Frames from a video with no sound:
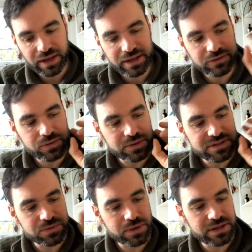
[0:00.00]
into a
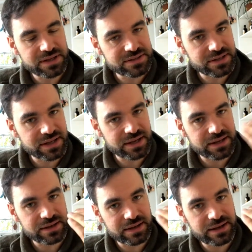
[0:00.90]
sweetness, and they
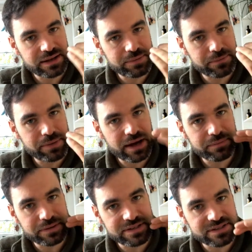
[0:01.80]
get a little bit
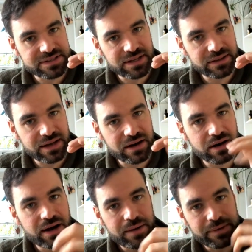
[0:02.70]
back, but they're still
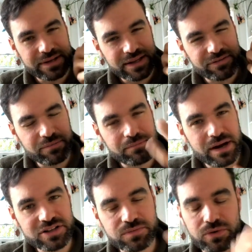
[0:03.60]
there, but they give a
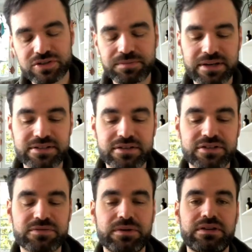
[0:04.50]
much more space to the
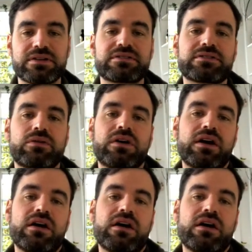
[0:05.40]
sweetness. So